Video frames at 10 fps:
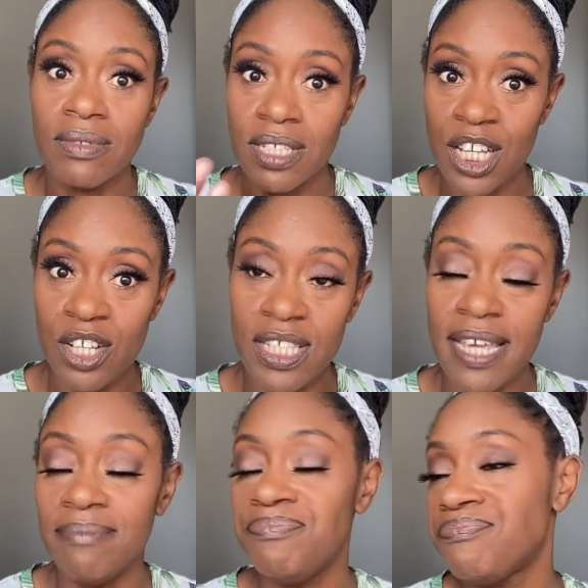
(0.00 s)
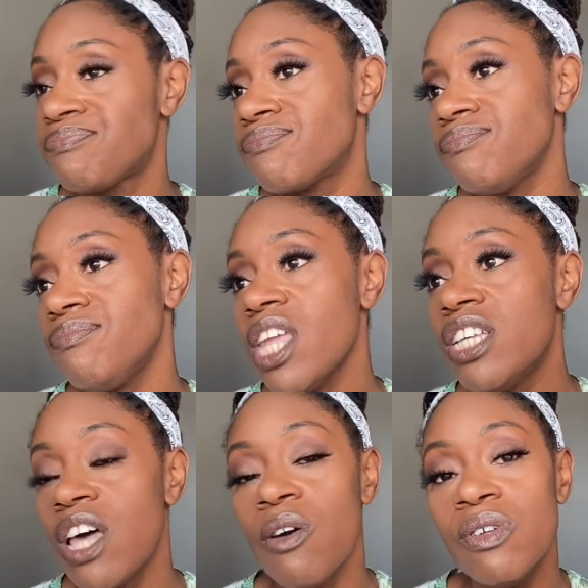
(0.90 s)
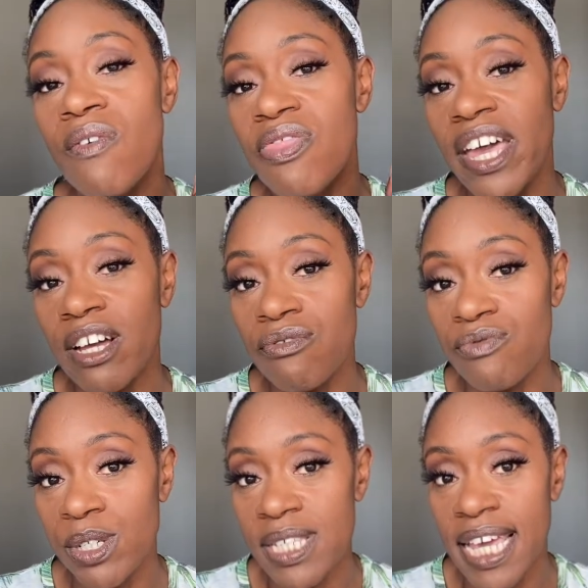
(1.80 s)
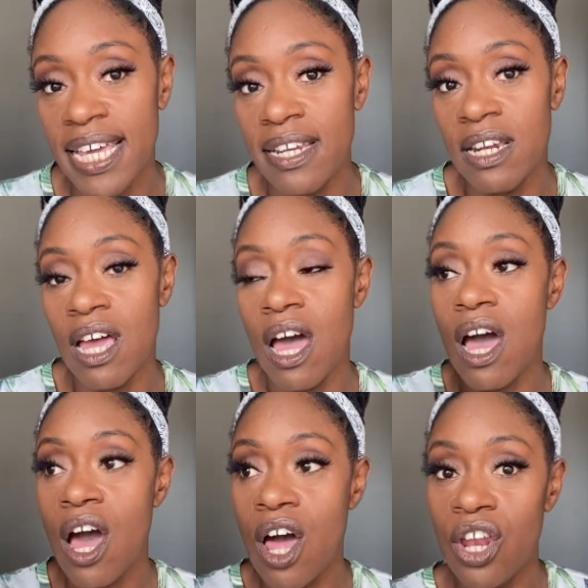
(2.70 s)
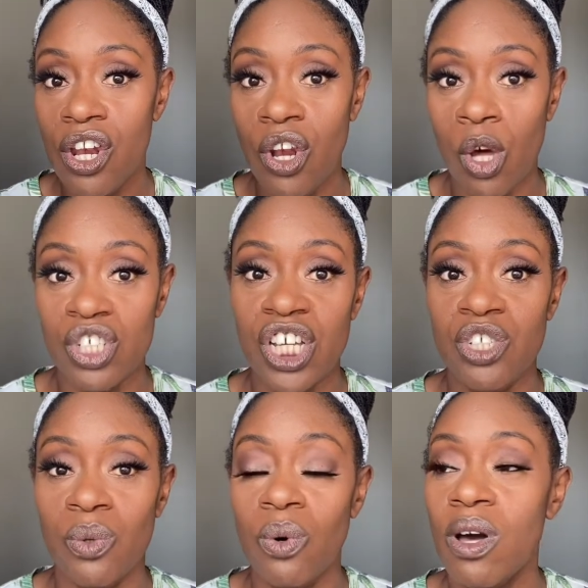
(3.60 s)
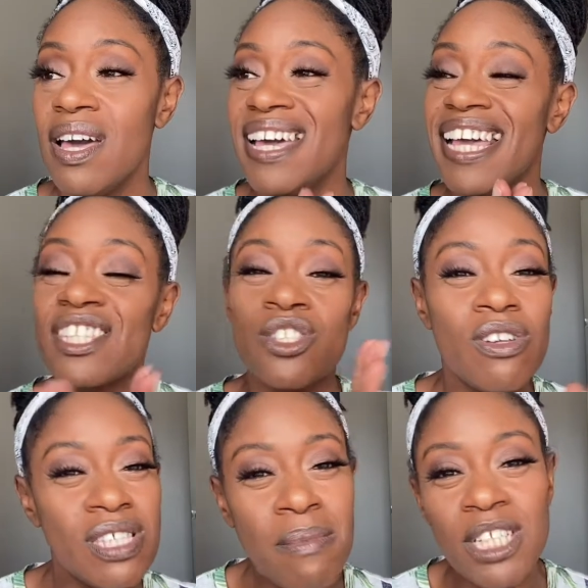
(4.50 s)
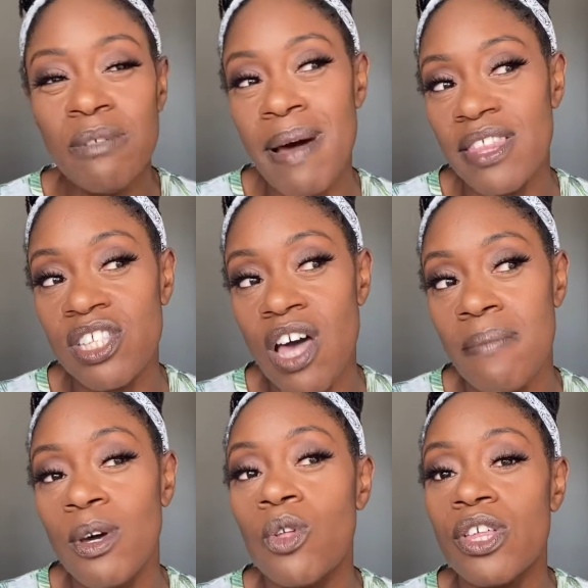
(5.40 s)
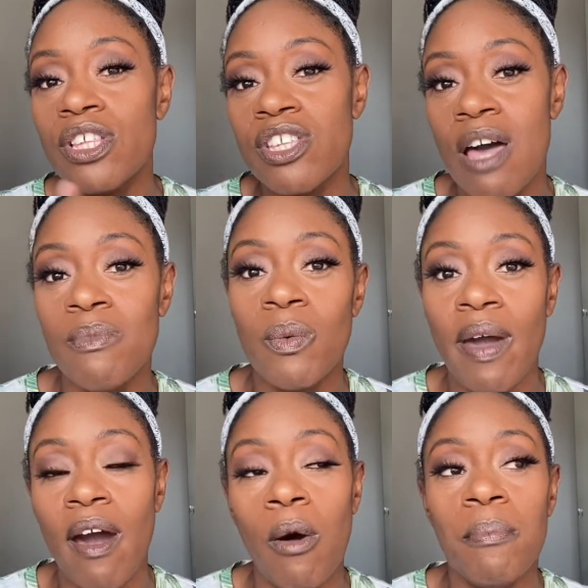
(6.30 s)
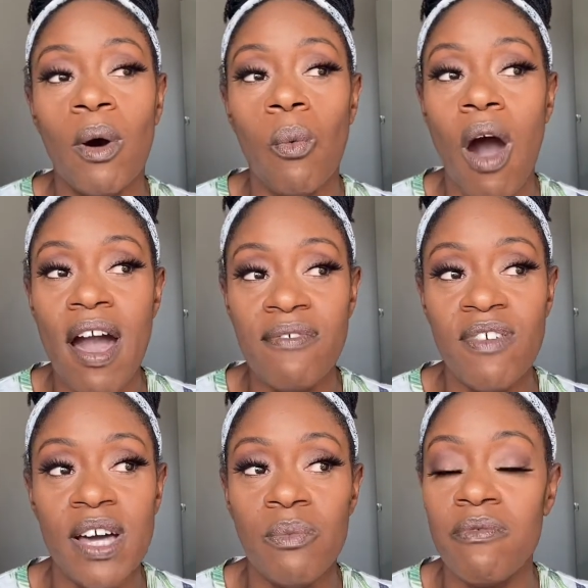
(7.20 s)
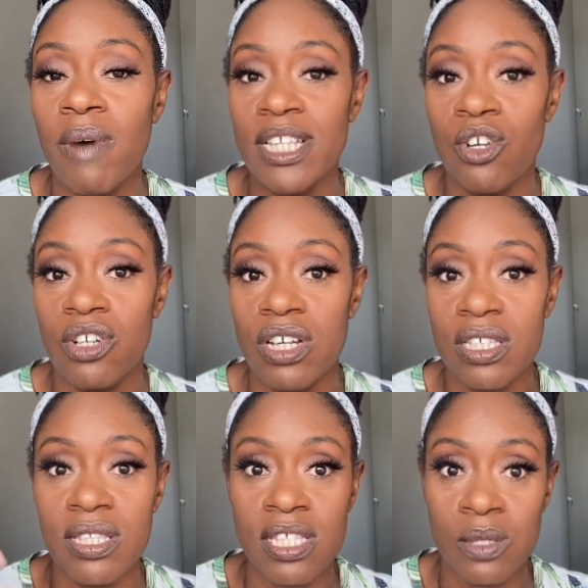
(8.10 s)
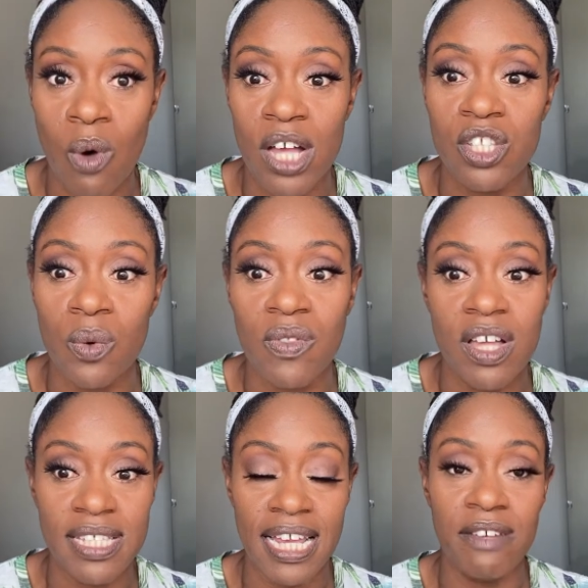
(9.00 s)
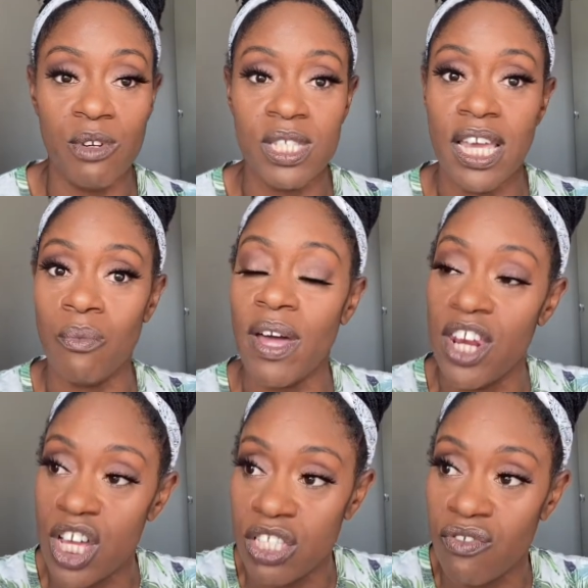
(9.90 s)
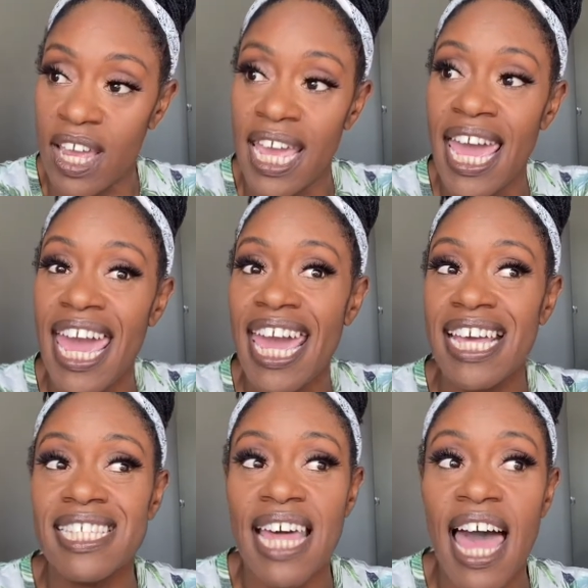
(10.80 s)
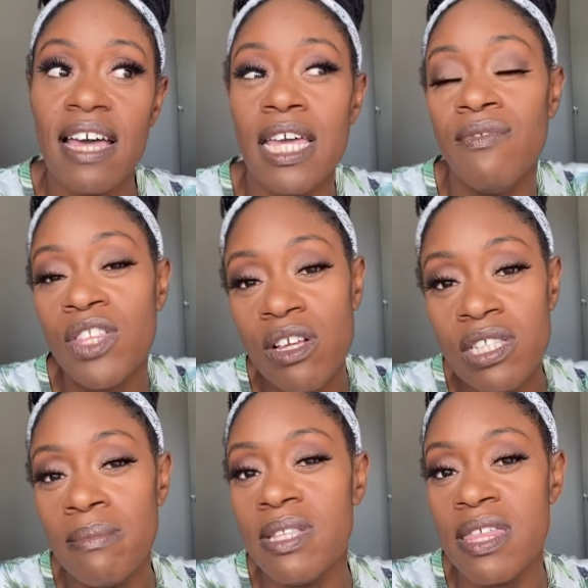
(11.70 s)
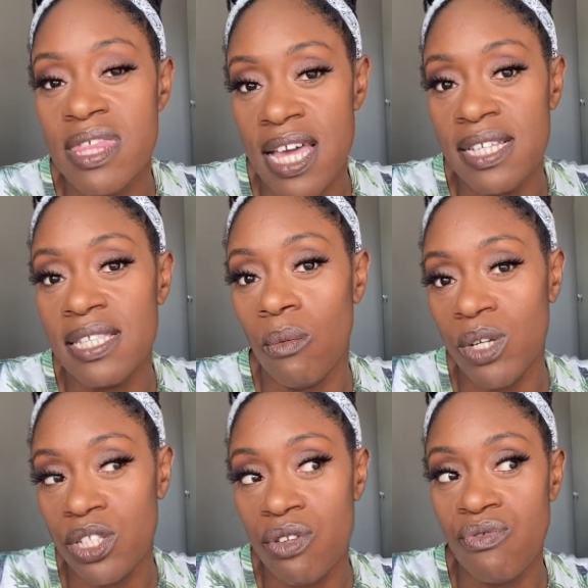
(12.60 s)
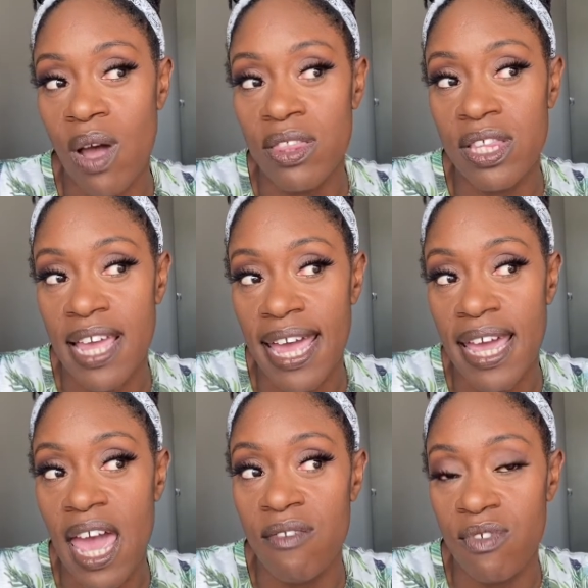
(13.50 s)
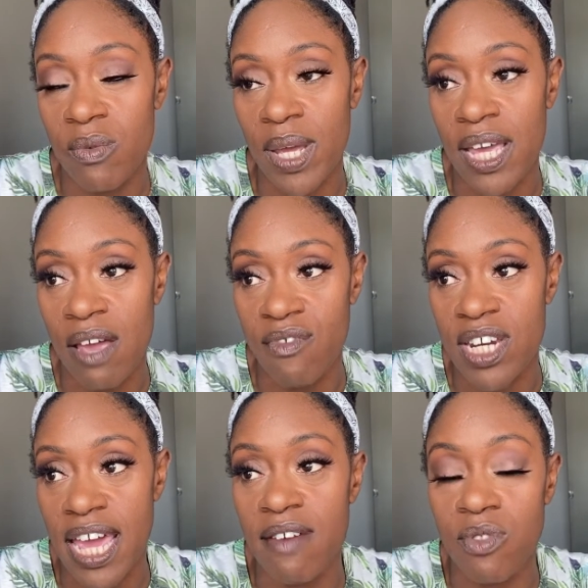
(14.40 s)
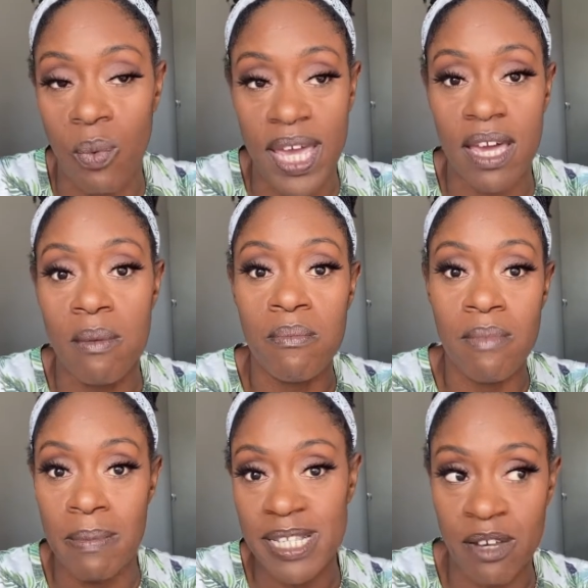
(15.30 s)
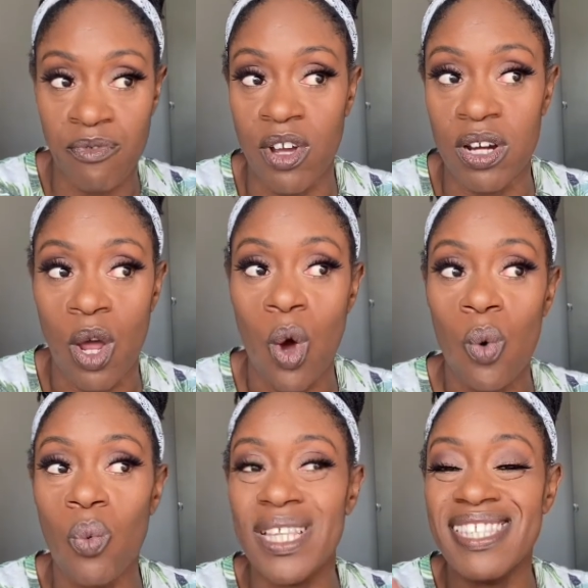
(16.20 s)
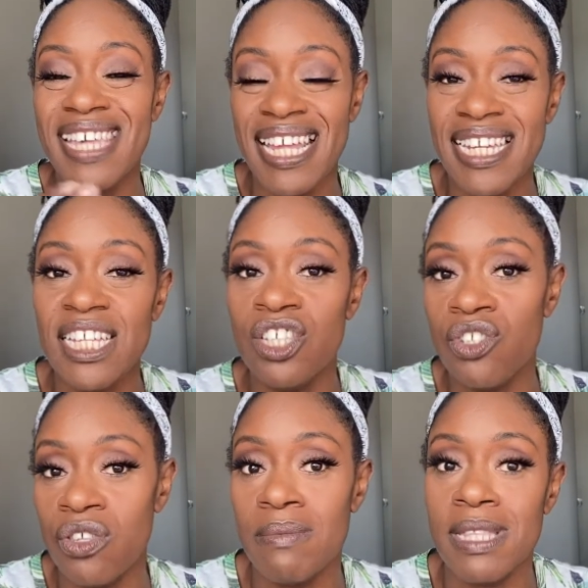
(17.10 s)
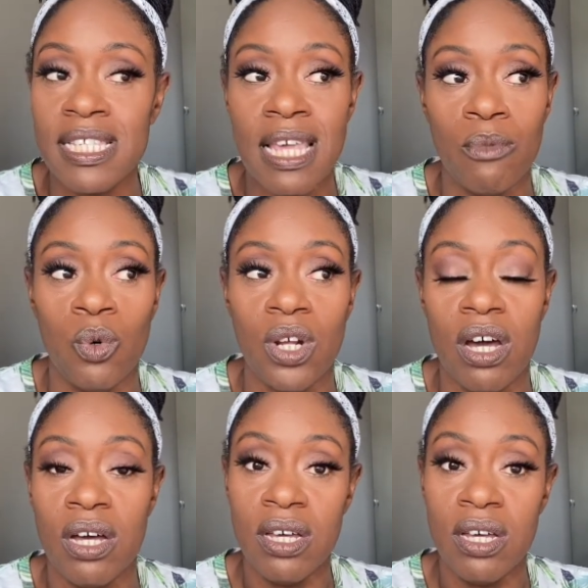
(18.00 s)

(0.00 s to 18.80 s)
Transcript: Can you see? So think routine, not schedule. It's not so much about the timing, although the timing will help, but what I find with my toddlers, and this is what I do with our daily routine at nursery, is that even though some of the things that we do throughout the day, every week, every day of the week may be different, we're tending to do them in the same order.